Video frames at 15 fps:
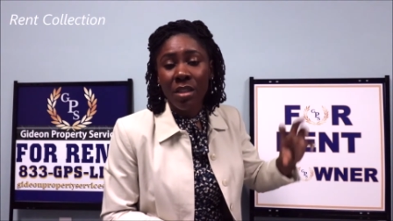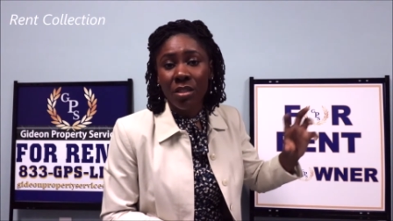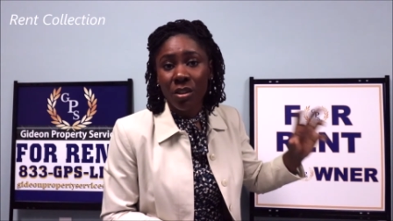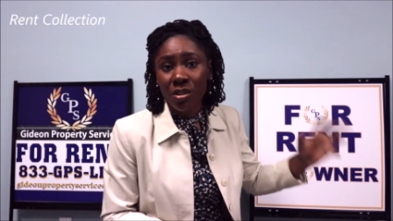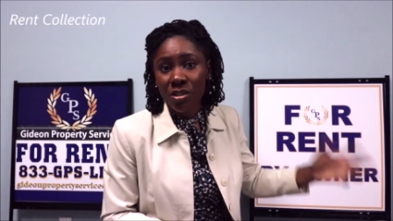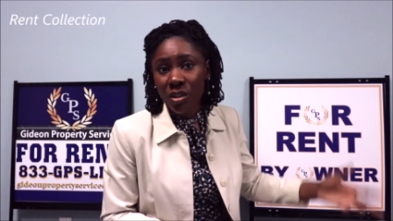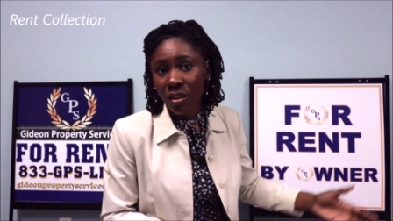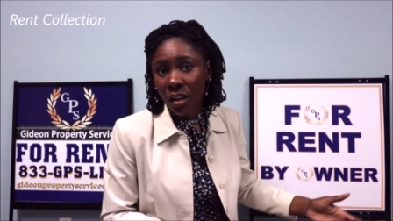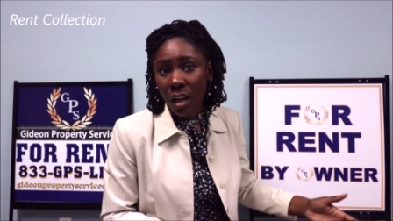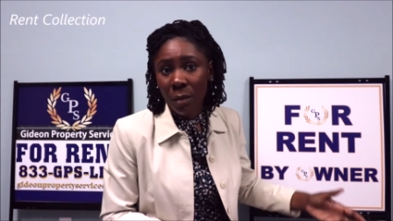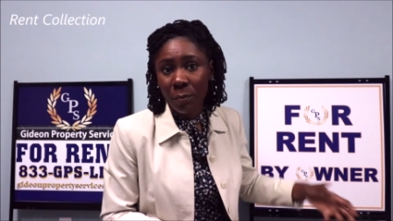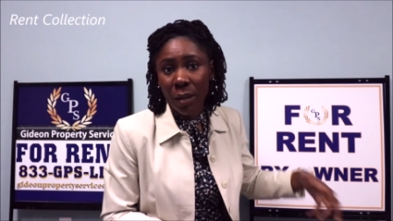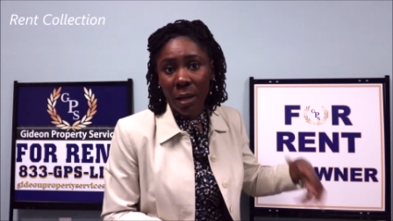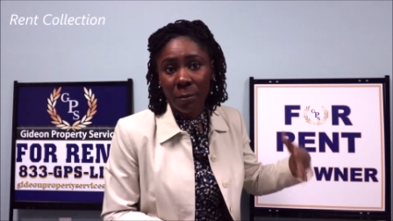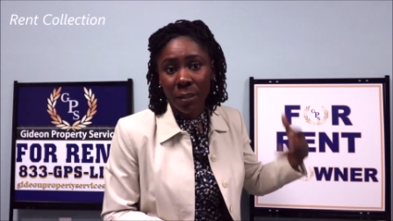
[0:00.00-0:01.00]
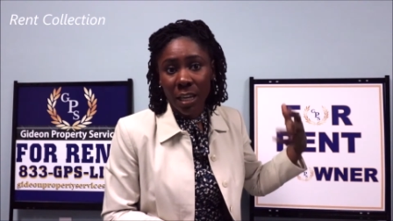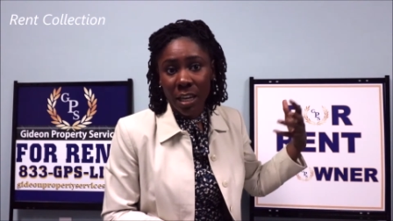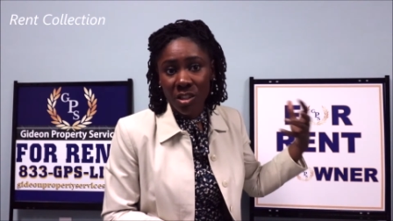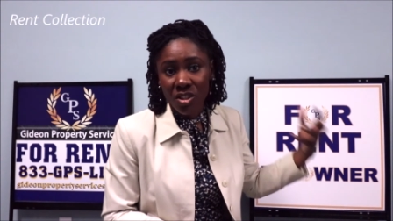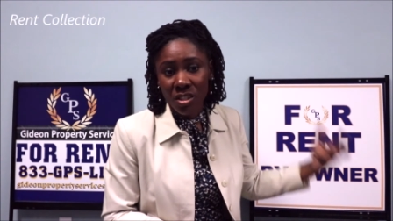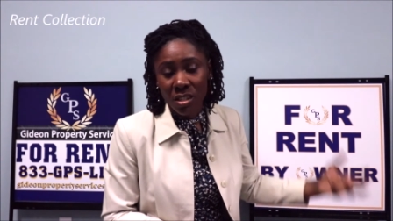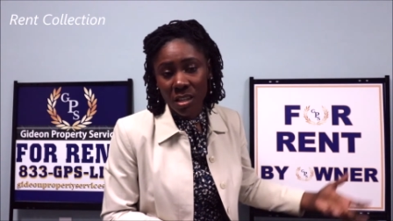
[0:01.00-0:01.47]
there are certain
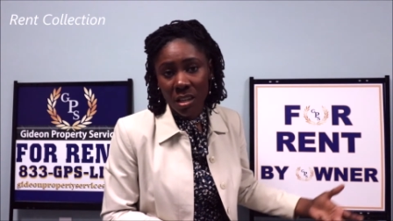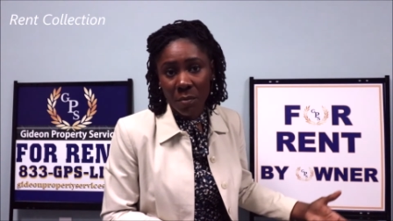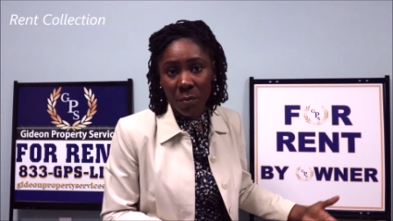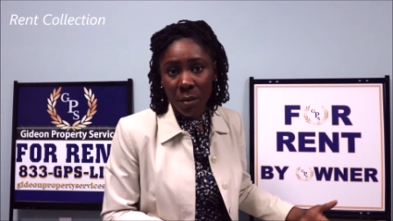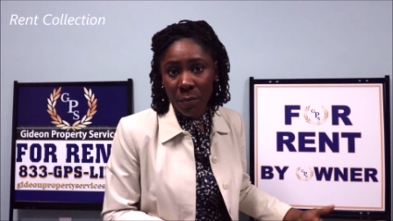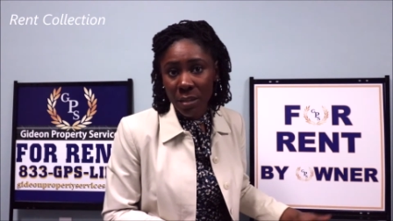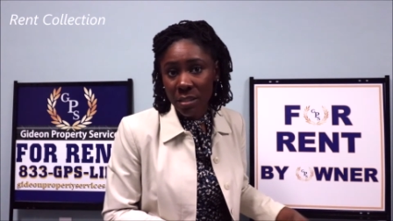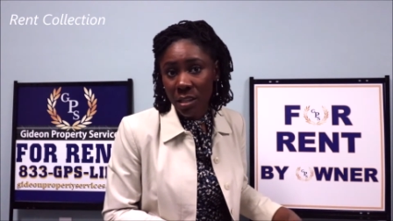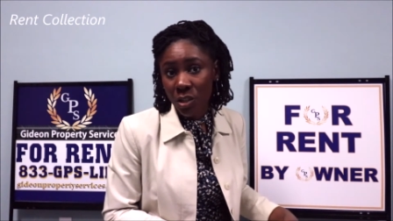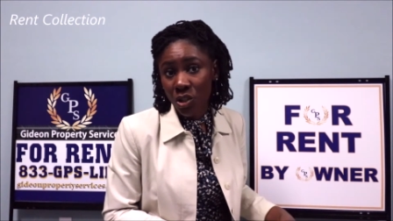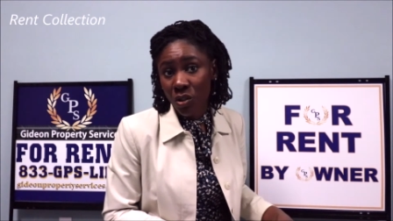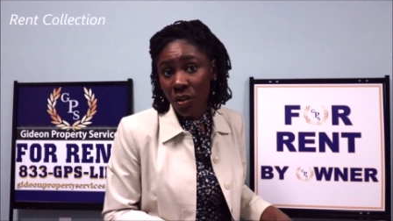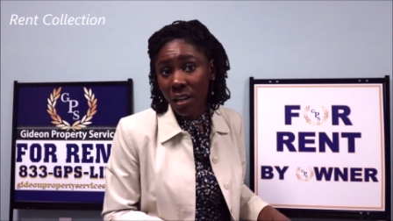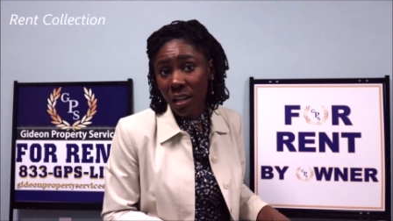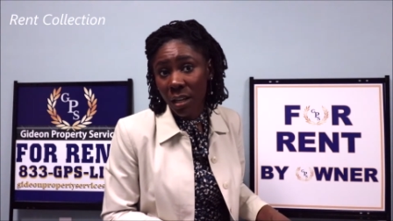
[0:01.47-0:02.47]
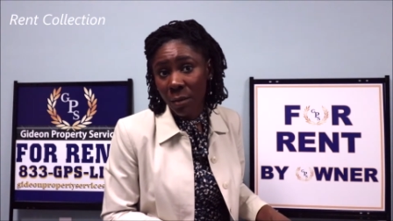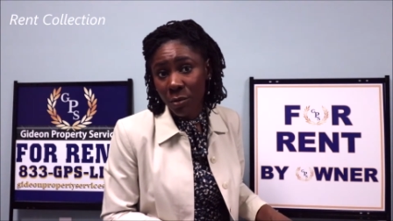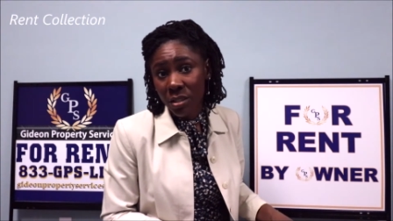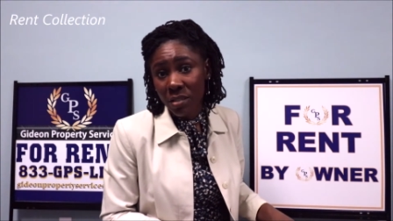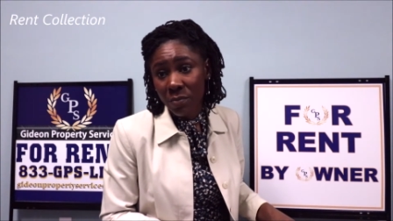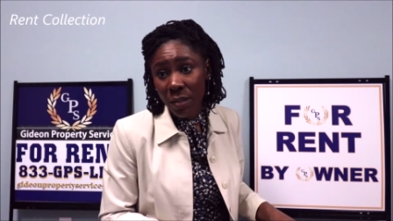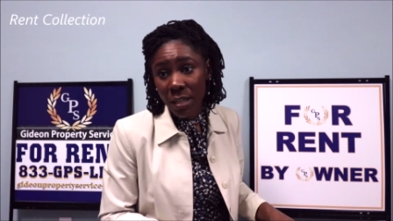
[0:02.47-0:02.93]
obligations and commitments that you're
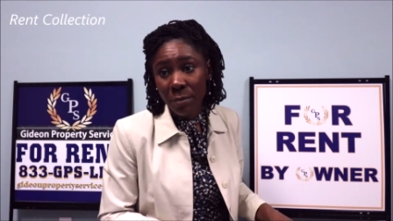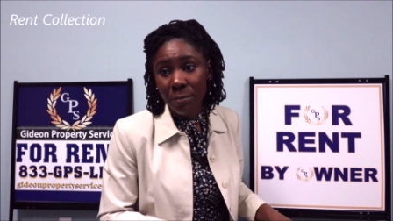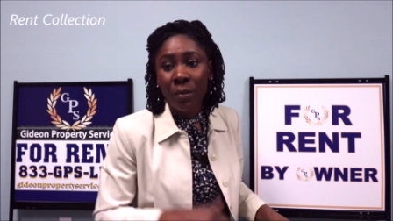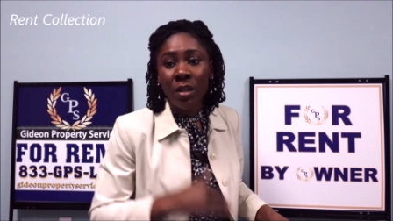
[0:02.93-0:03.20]
unable to meet.